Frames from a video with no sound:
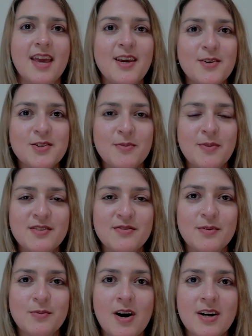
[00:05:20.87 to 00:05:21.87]
Thank you so
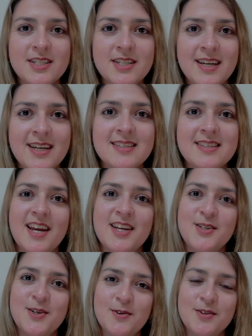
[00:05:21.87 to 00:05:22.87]
much for watching,
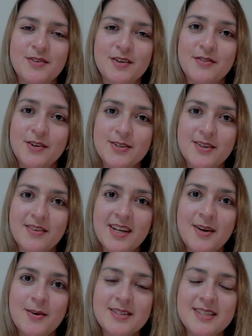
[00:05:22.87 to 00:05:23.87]
stay tuned for future
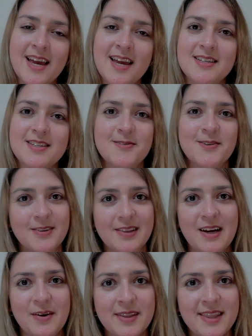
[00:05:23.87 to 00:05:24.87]
videos, and
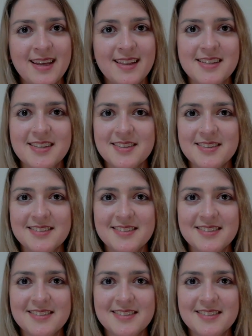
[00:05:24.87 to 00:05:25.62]
good luck with English!